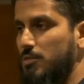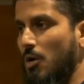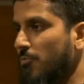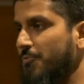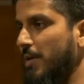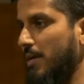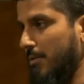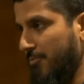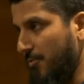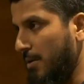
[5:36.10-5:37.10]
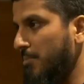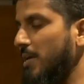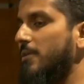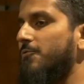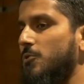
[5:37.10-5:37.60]
Don't fear him. Fear
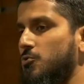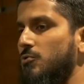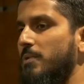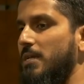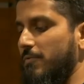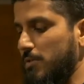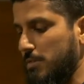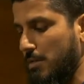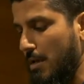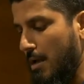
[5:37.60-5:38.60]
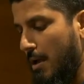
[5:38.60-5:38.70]
me if you're true believers.